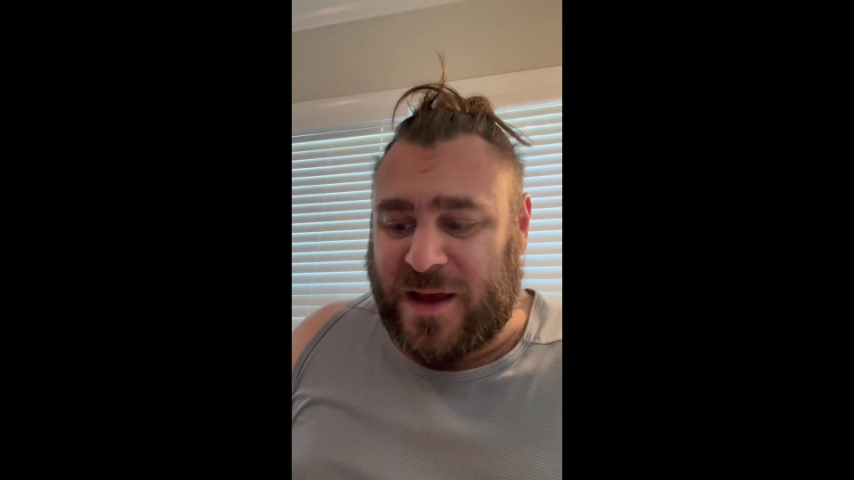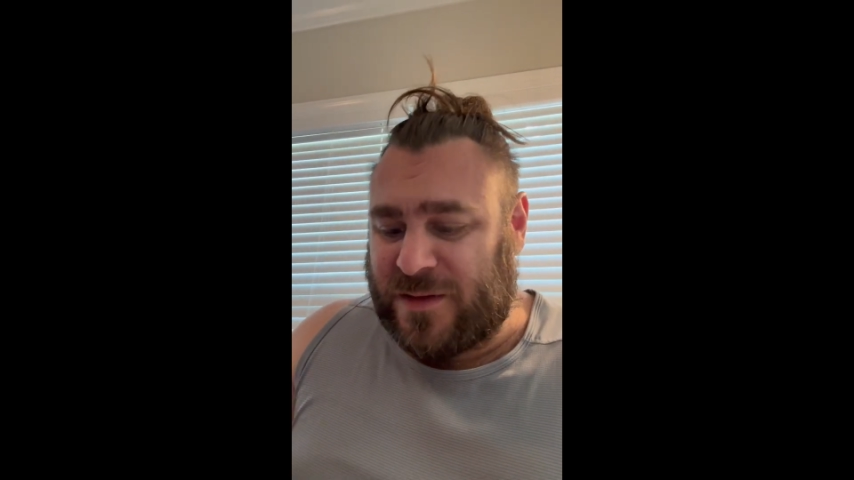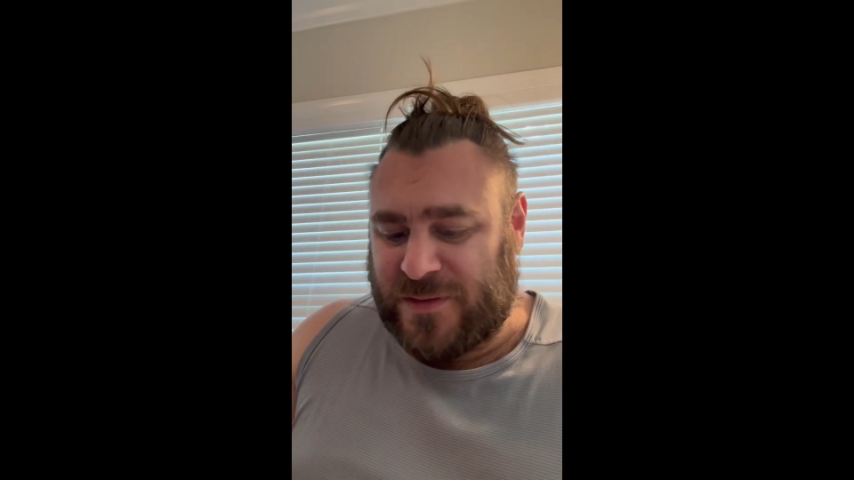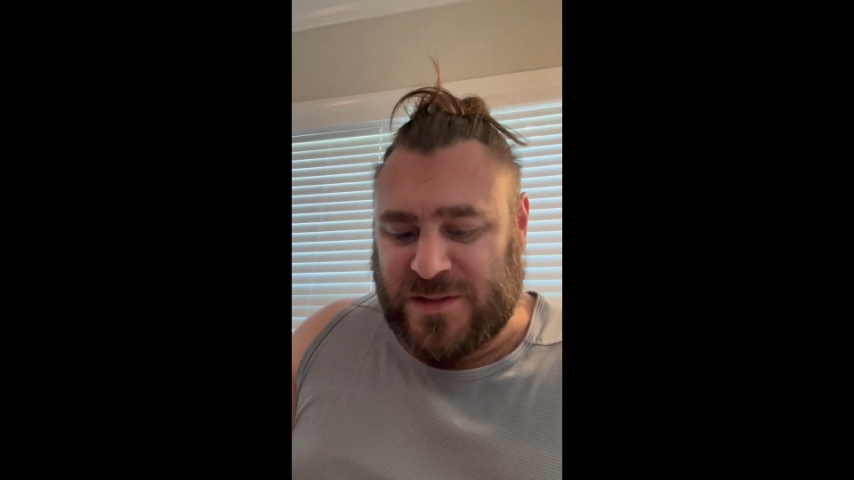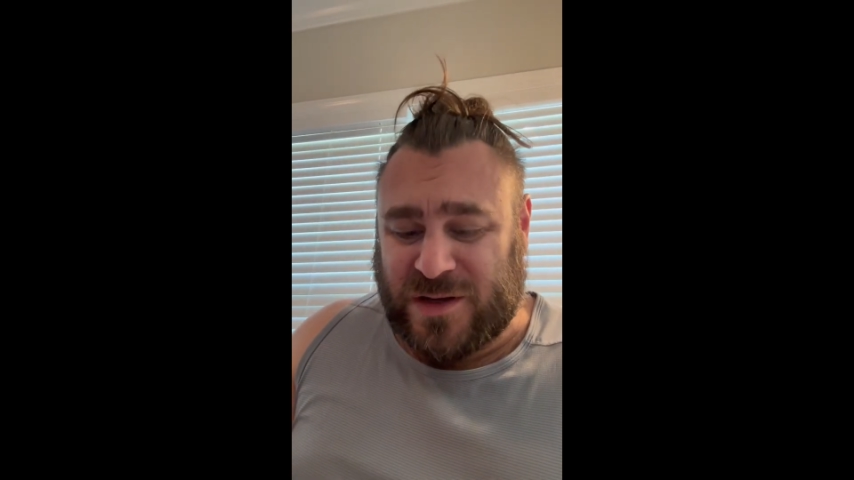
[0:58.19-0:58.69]

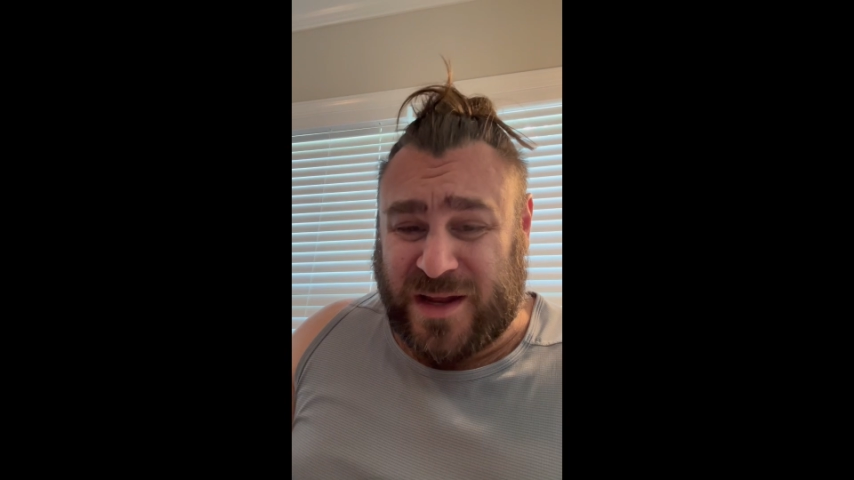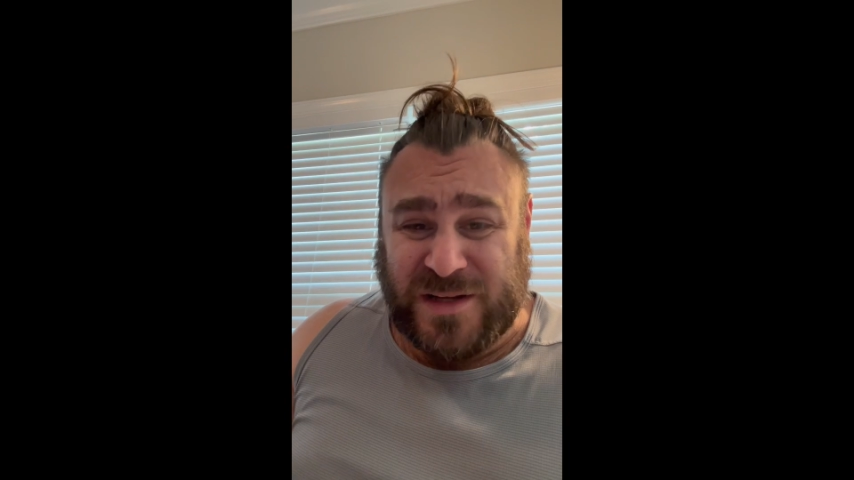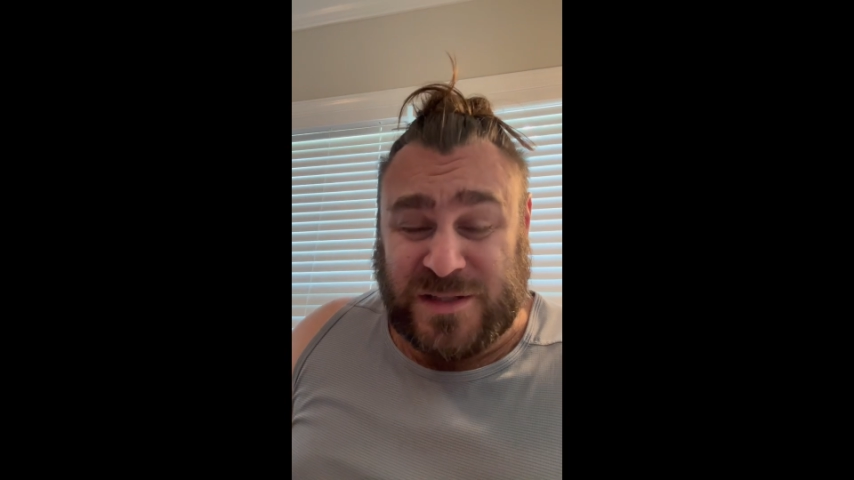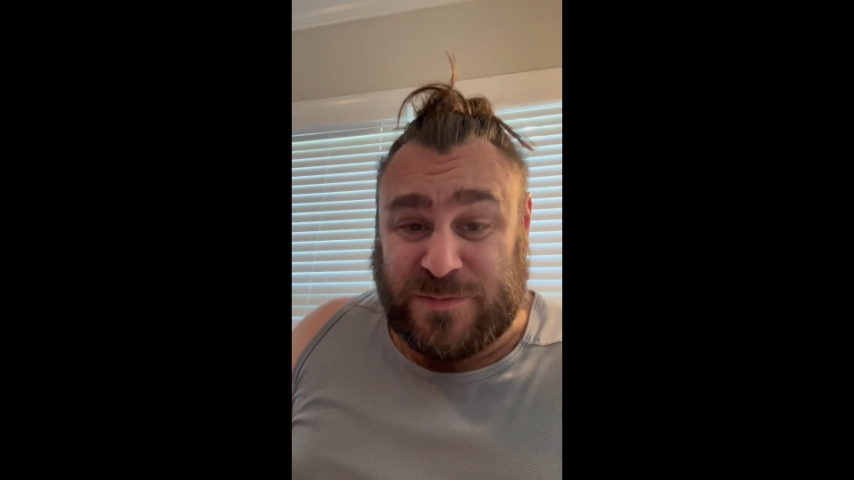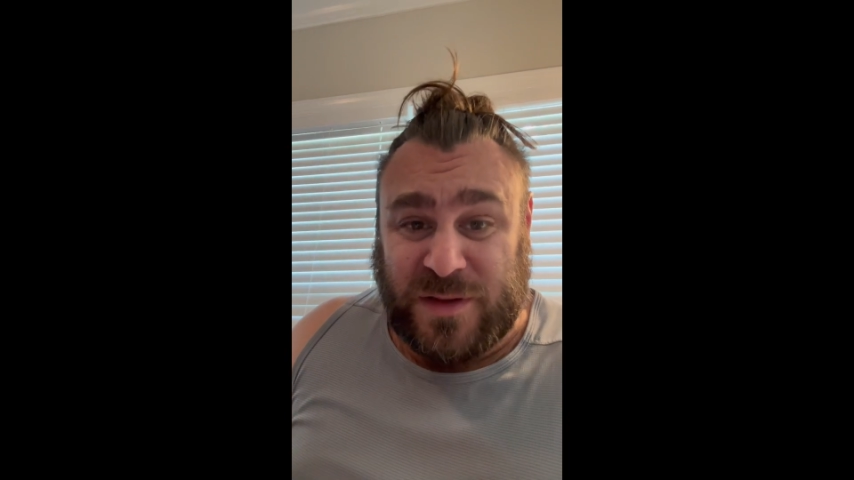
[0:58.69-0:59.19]
and these are kind of
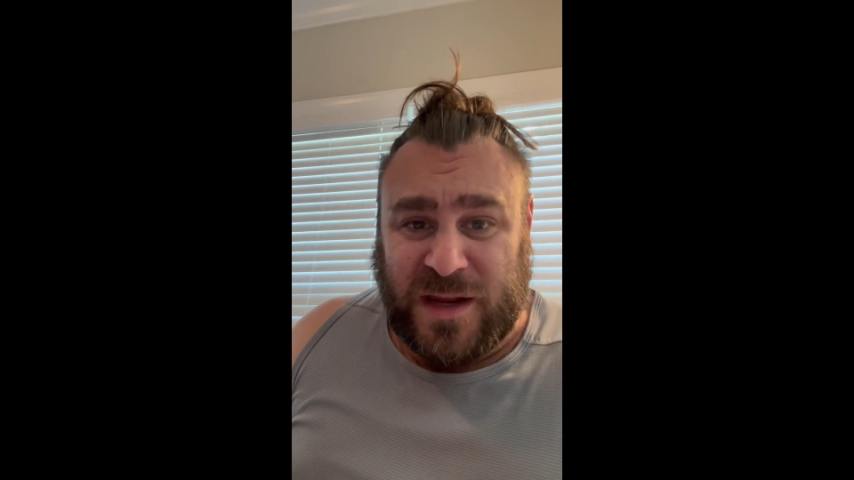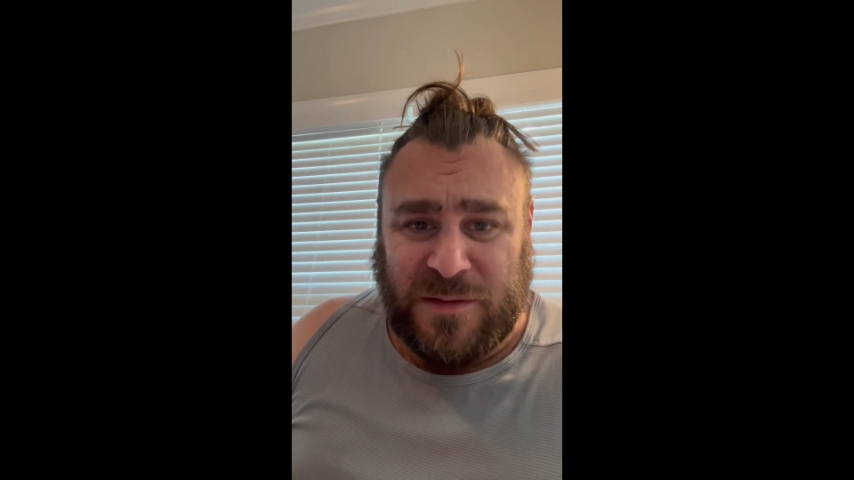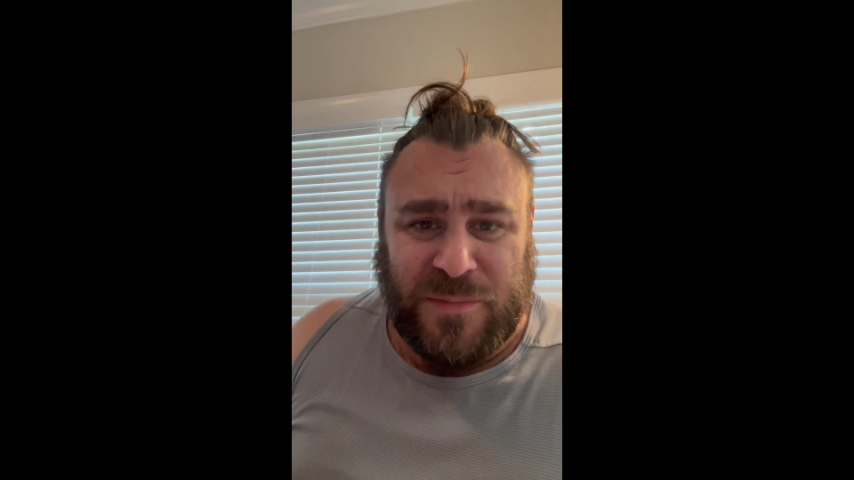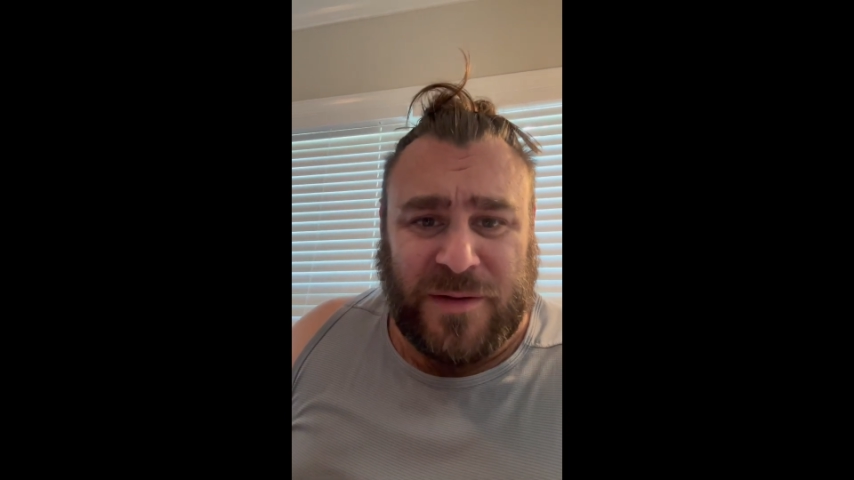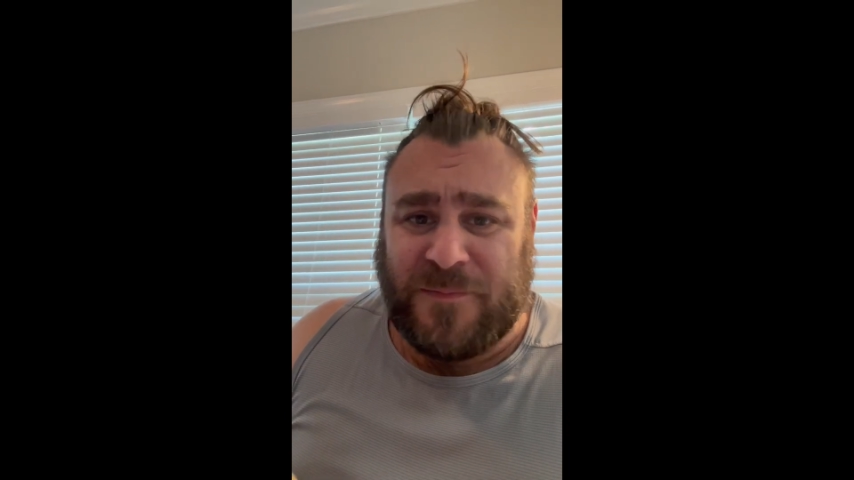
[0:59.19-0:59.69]
just
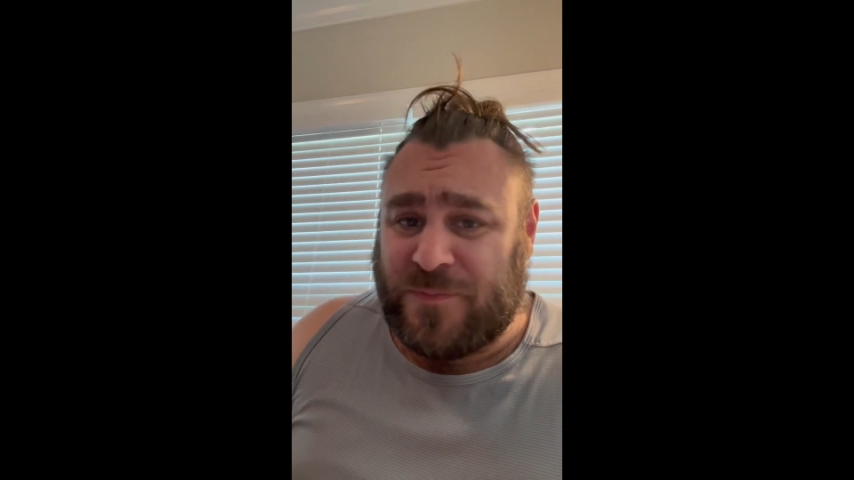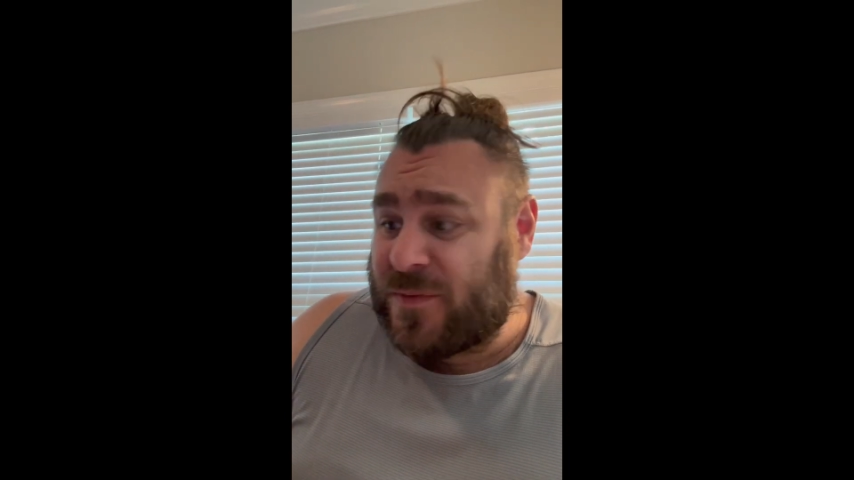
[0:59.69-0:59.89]
plain, but